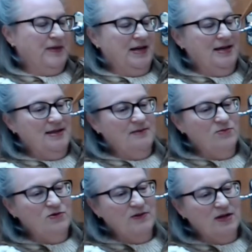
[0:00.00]
and then
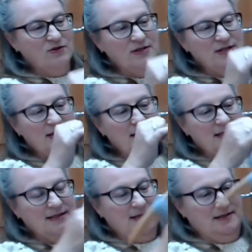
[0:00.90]
moving on to the
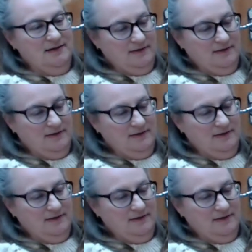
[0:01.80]
next